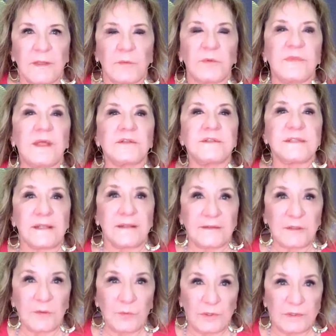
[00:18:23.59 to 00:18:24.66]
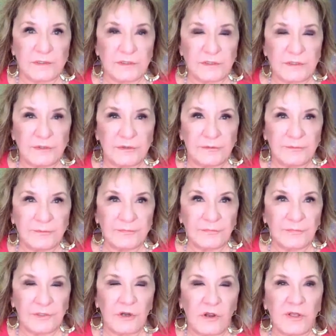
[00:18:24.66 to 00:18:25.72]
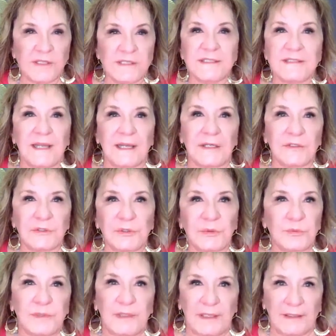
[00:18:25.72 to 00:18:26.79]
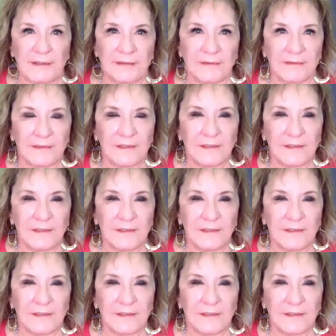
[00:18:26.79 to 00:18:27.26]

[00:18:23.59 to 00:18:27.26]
without telling them what to do. We call it stay in your own lane.